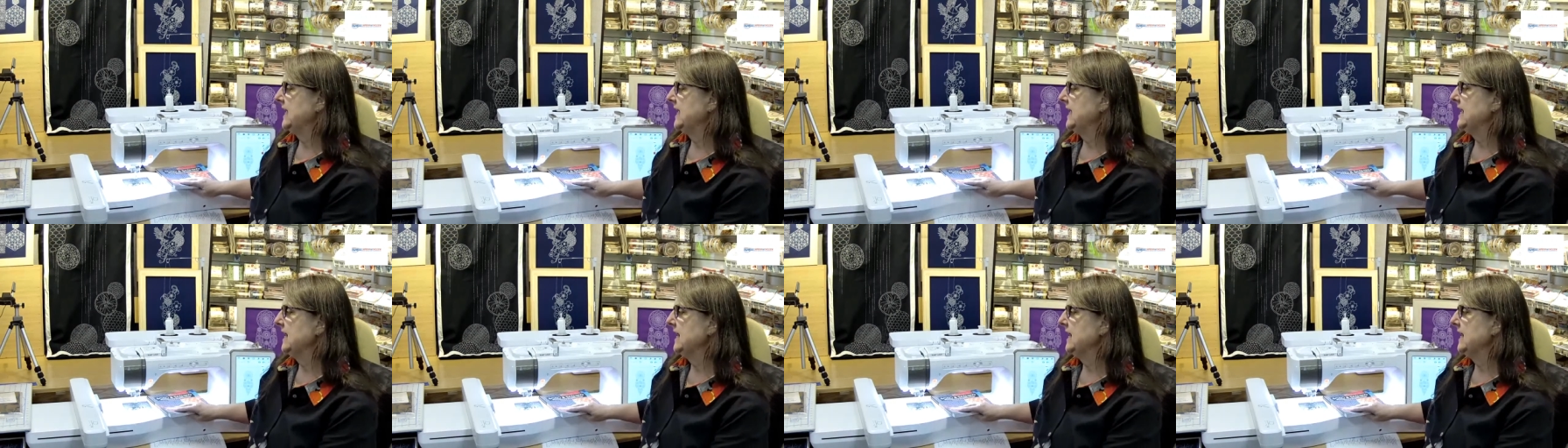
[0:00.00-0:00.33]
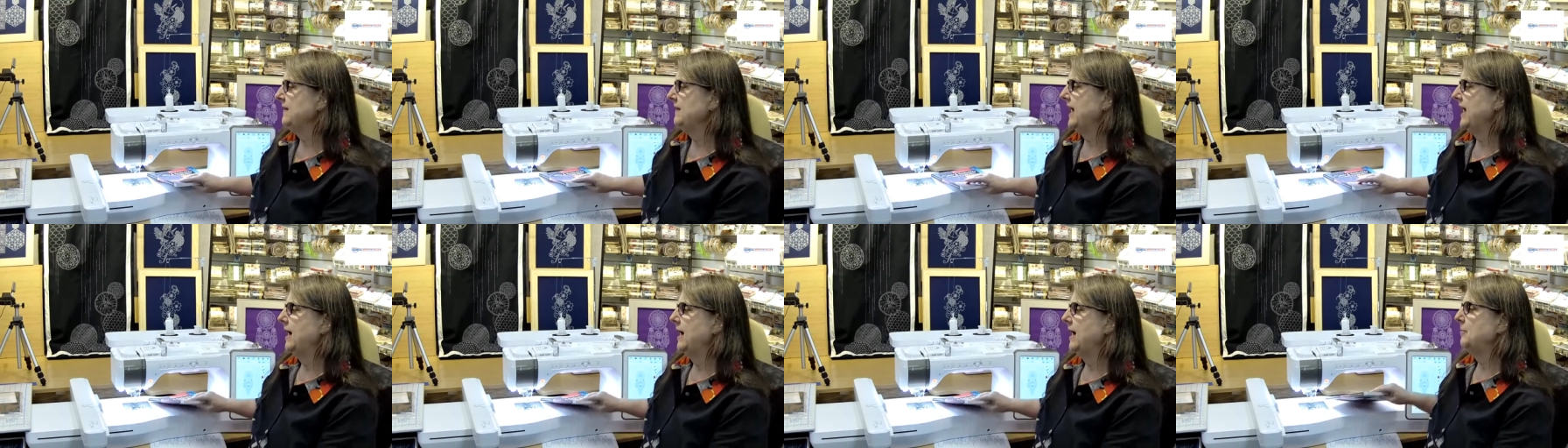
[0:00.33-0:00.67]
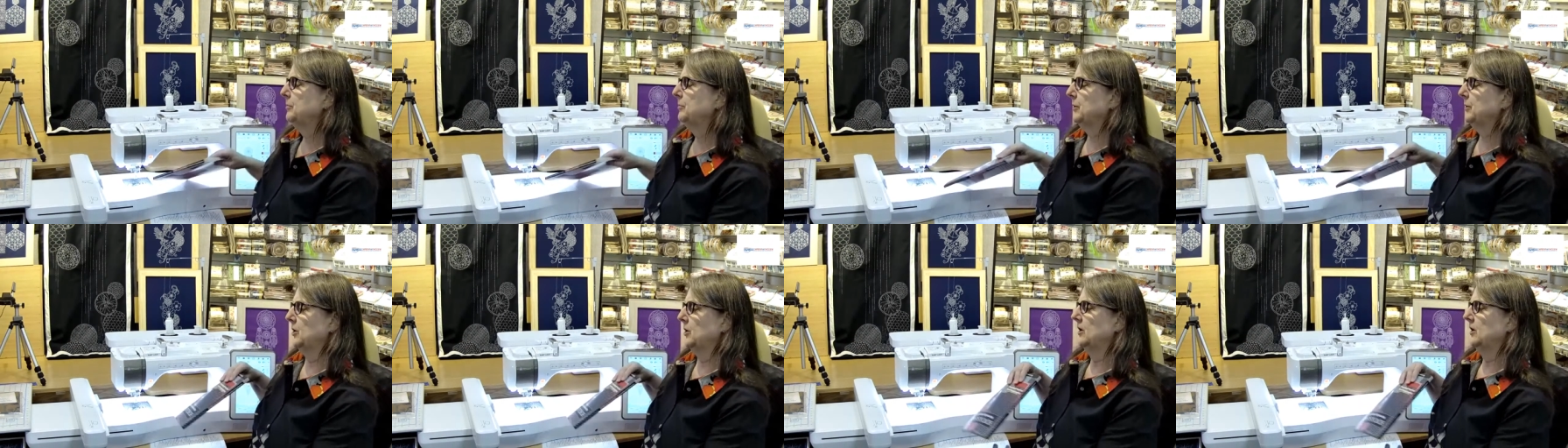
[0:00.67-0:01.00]
in that
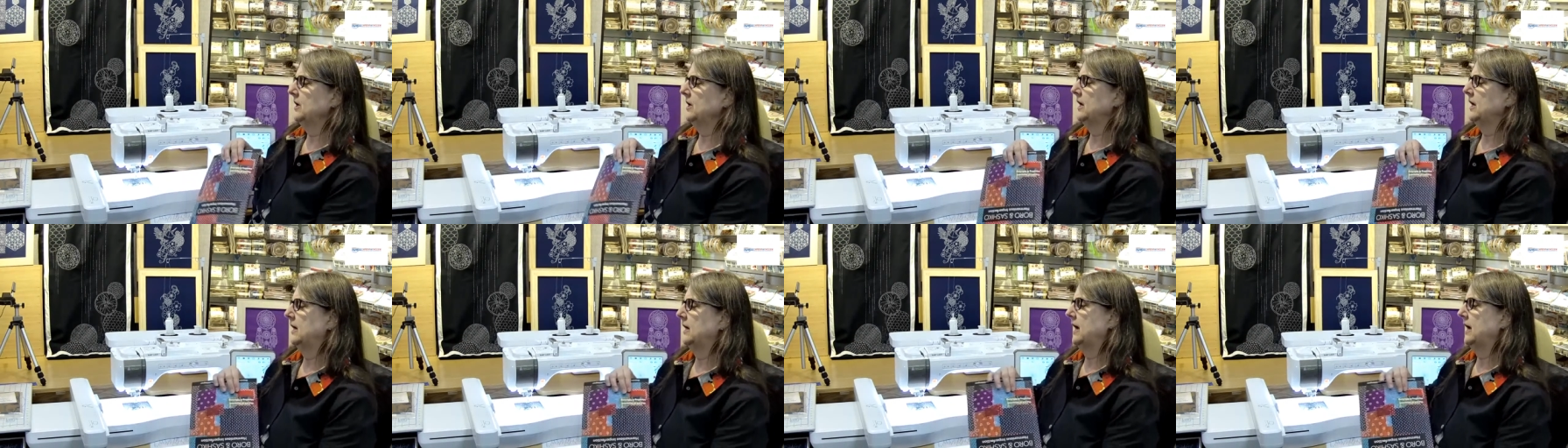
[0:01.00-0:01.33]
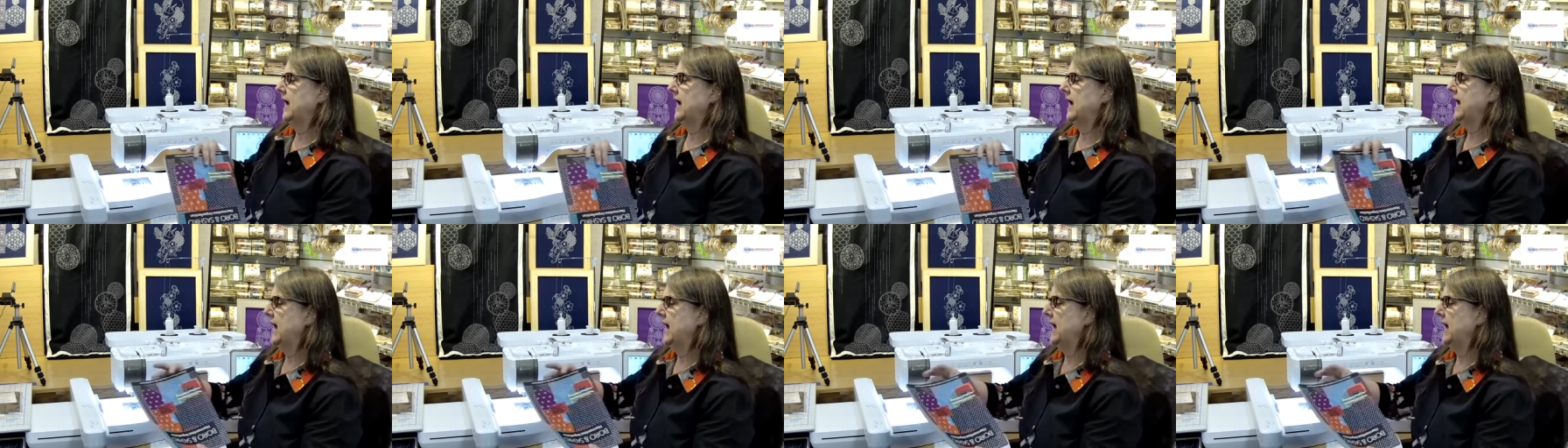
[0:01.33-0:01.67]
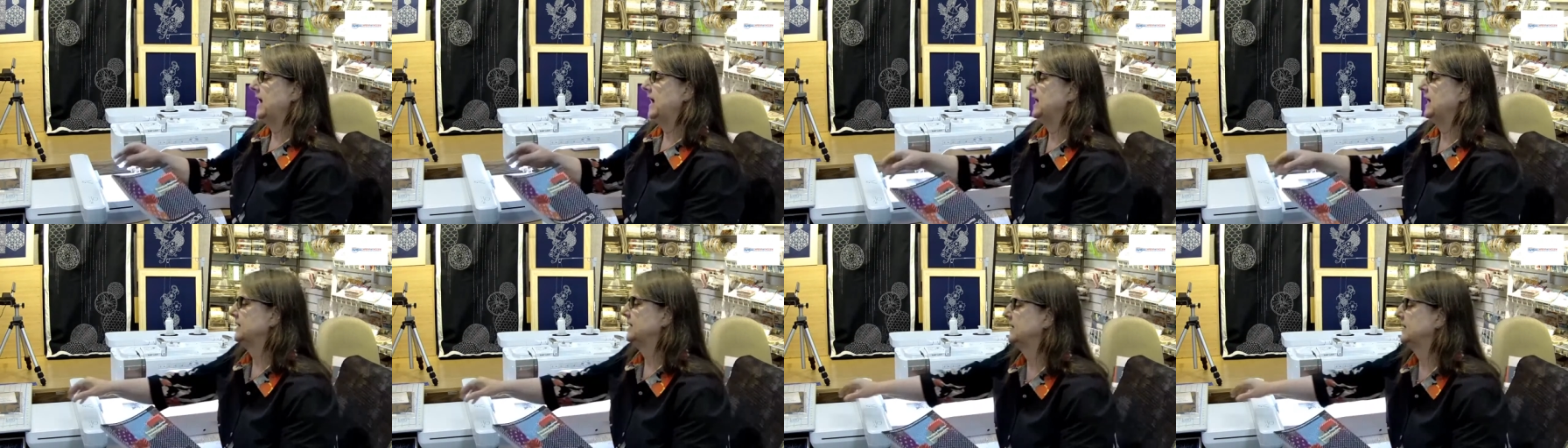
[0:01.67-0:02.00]
book,
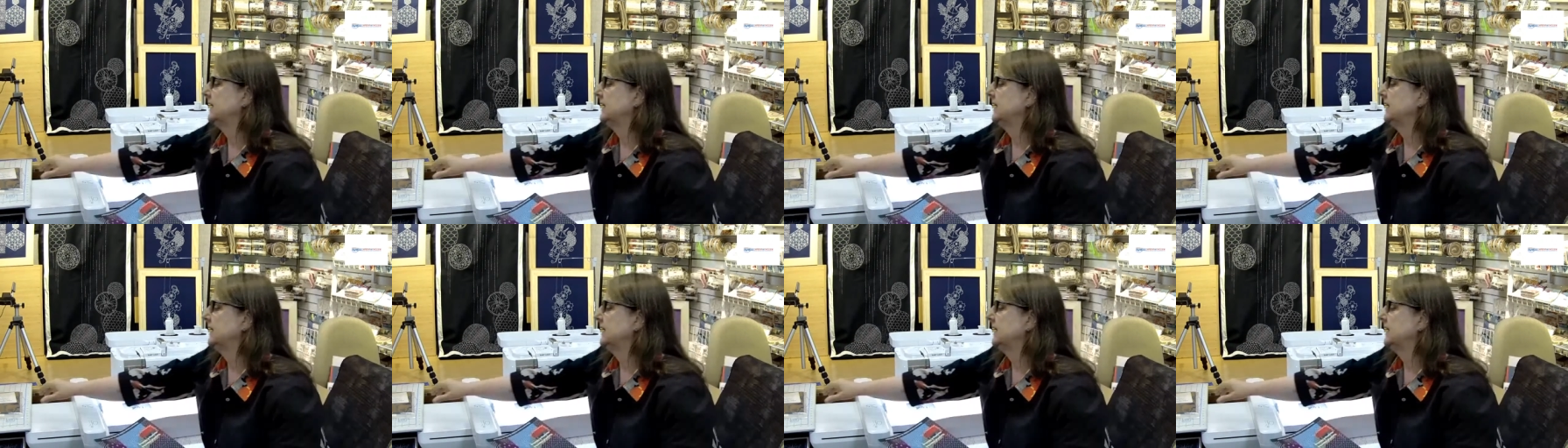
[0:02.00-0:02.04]
and